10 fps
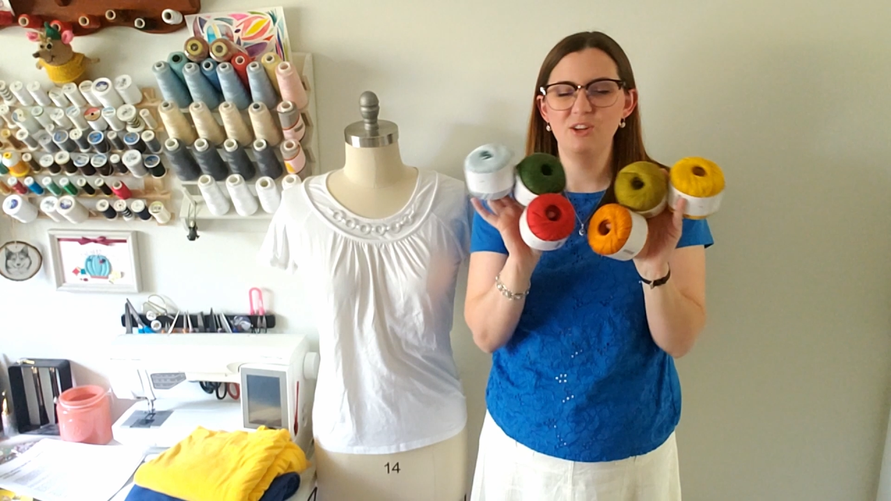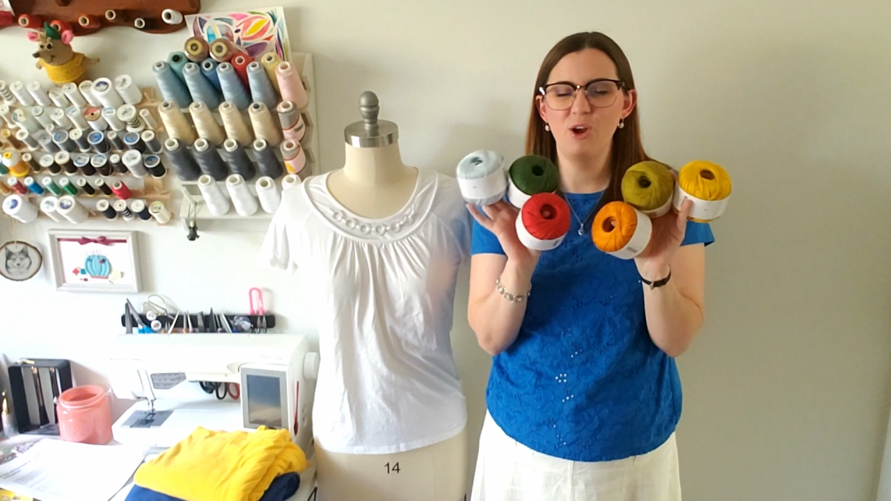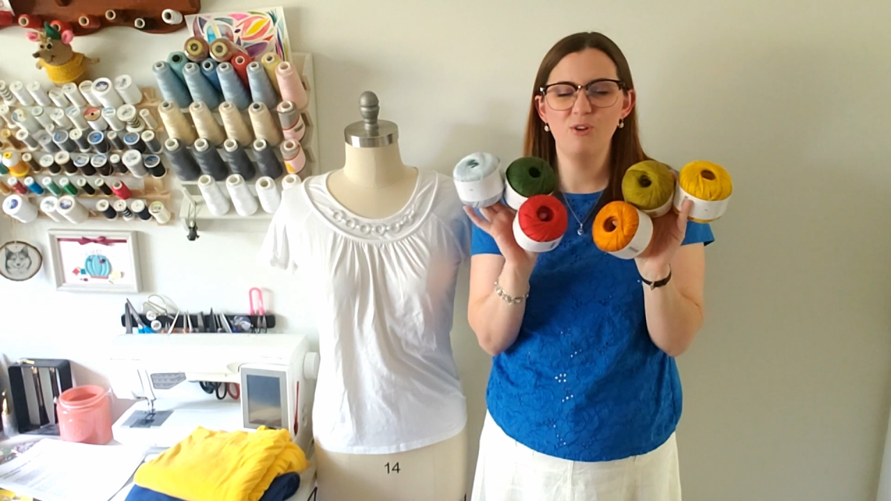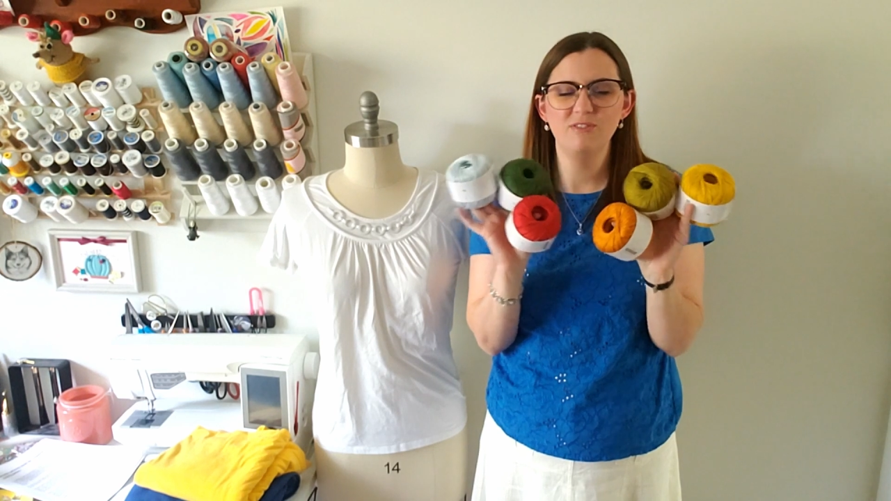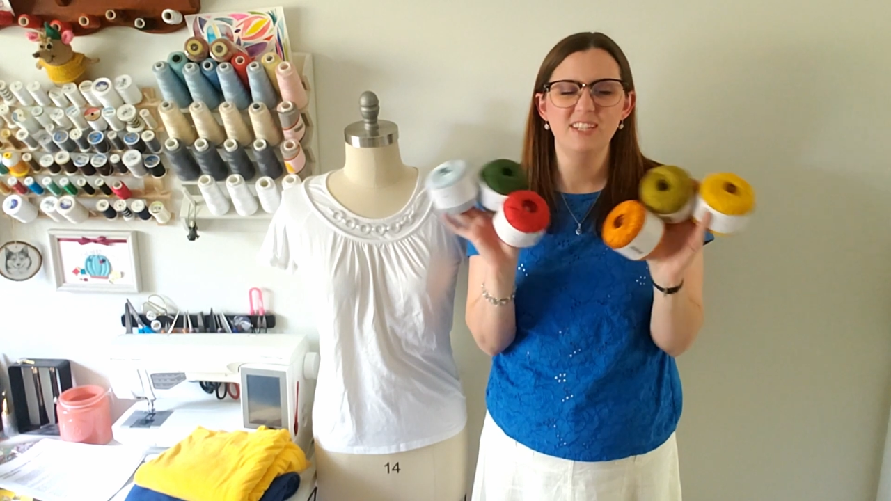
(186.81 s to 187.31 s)
you
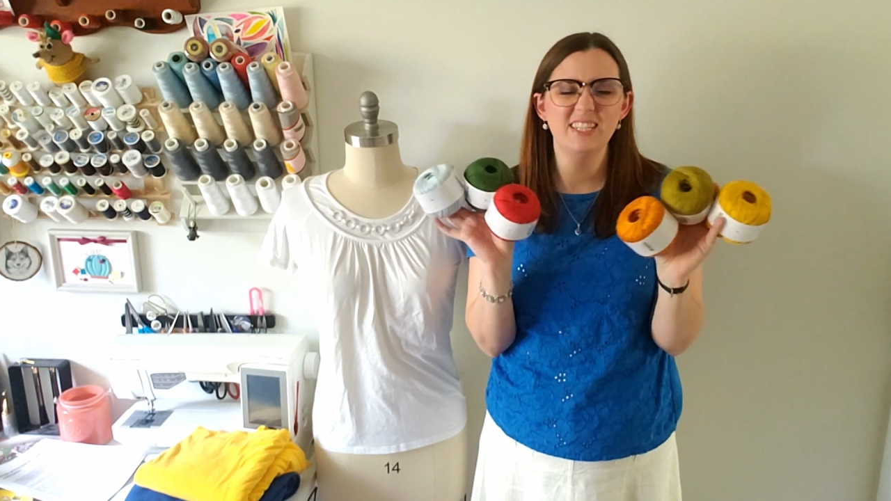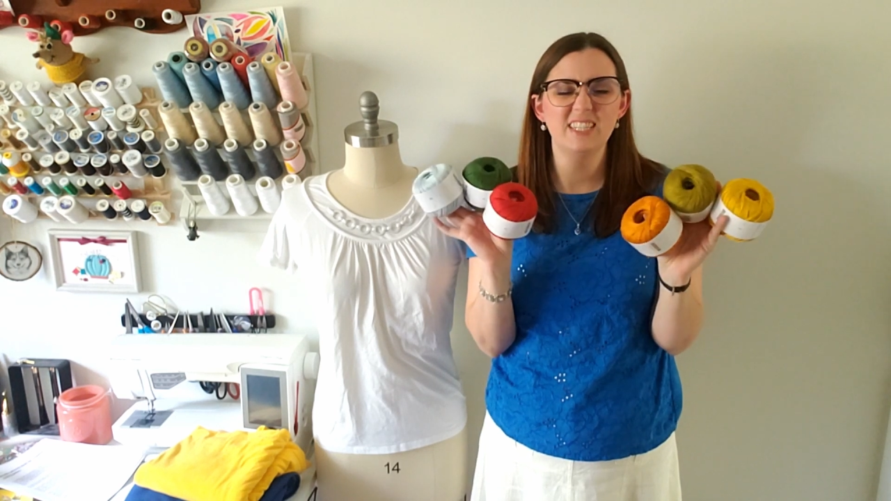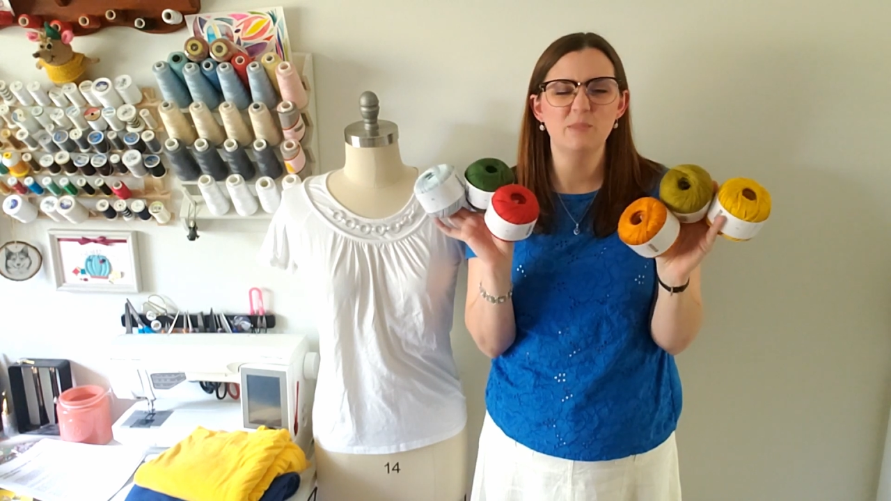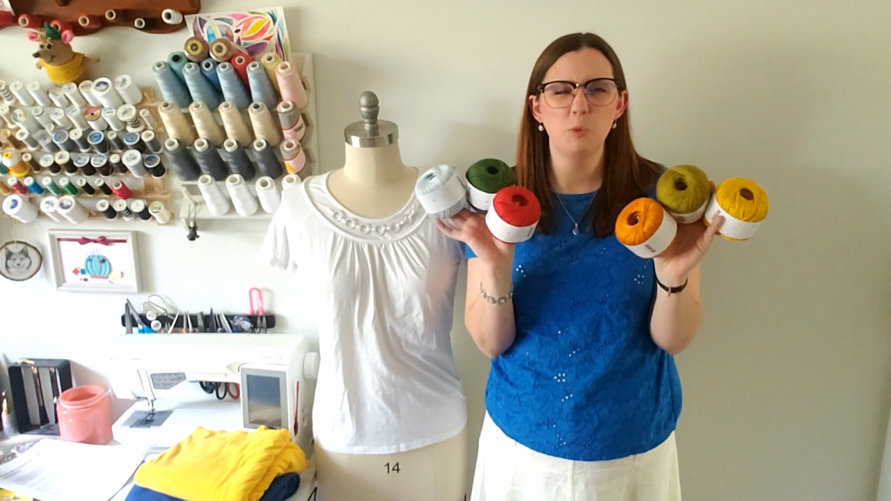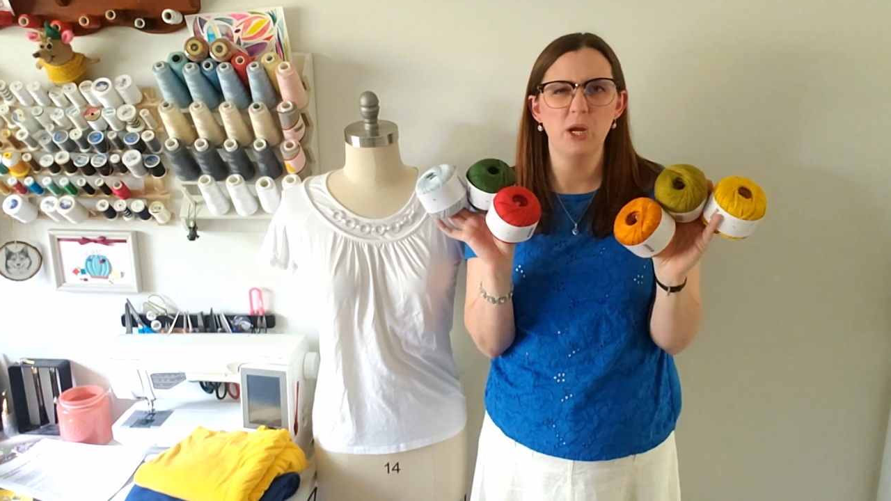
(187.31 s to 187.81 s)
know, it's
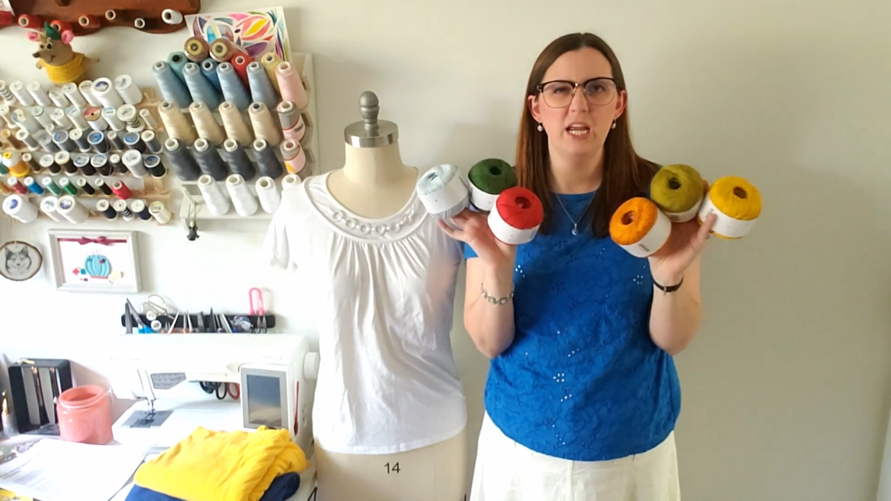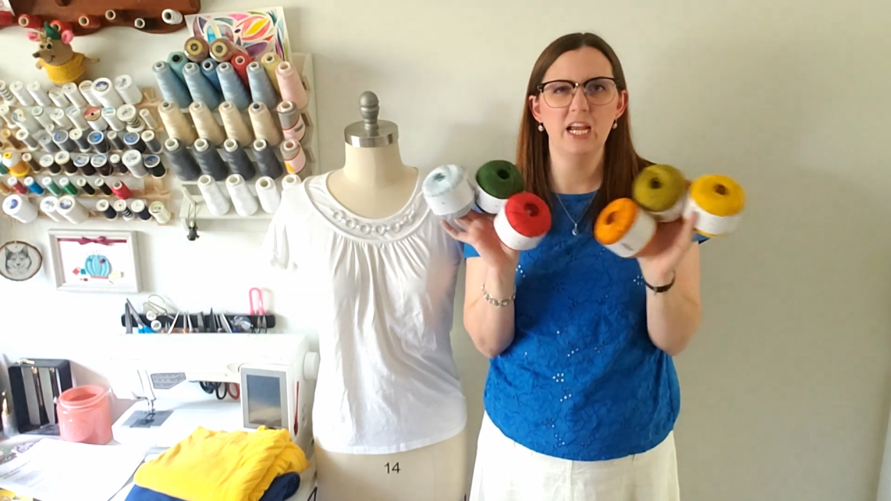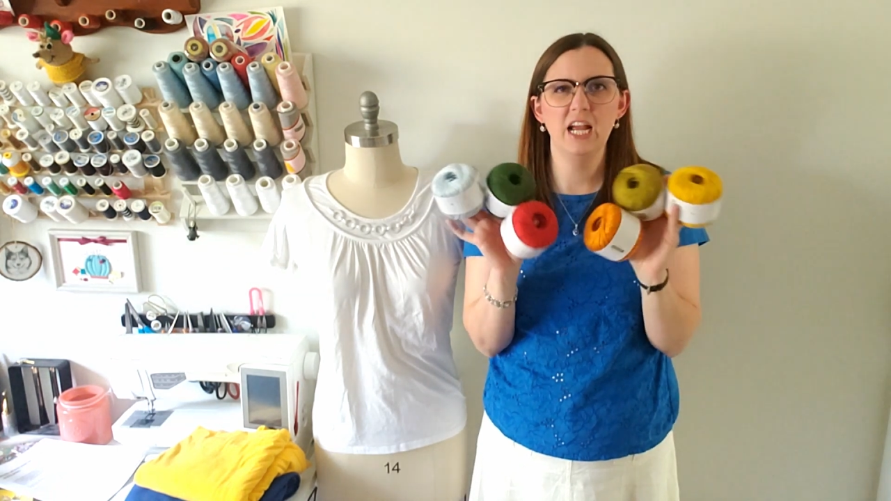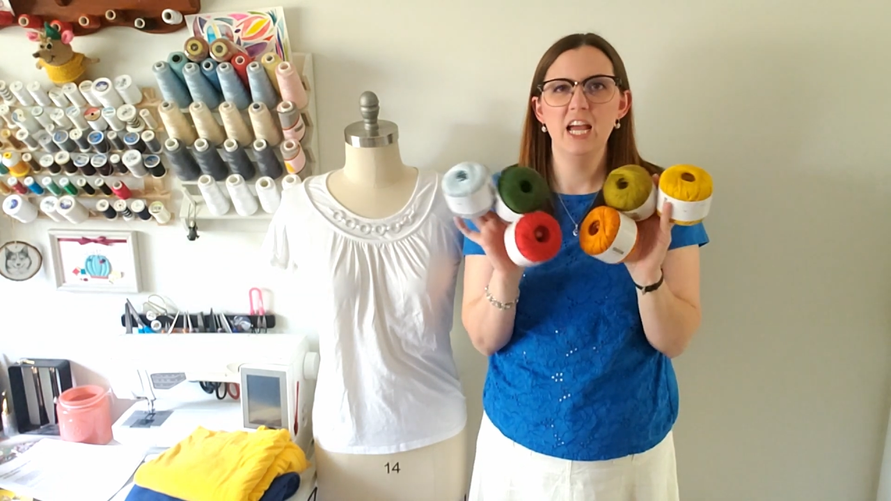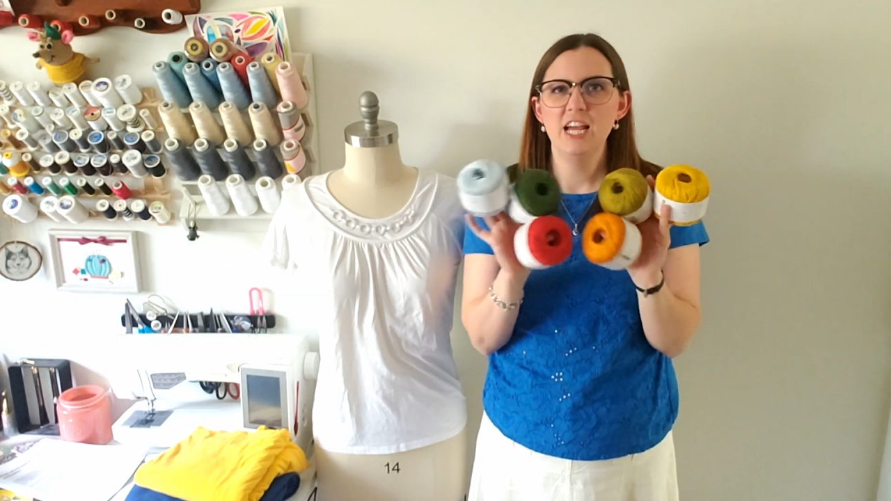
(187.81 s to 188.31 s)

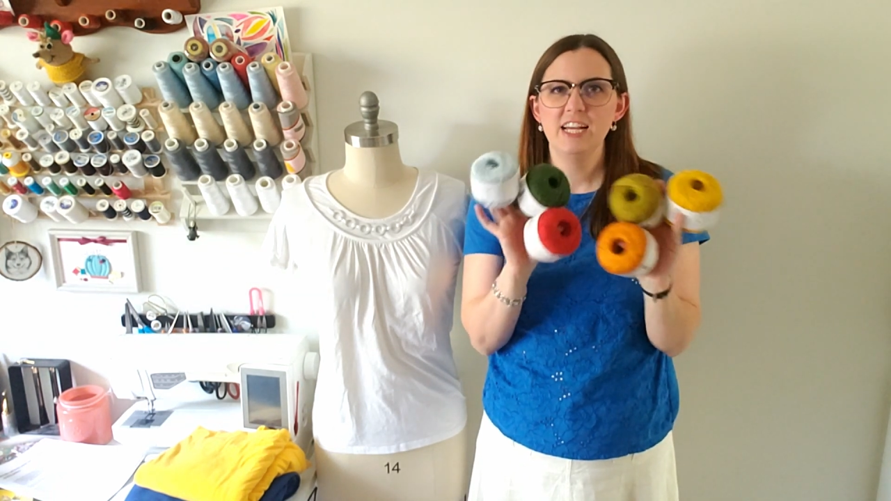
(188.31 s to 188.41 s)
spring,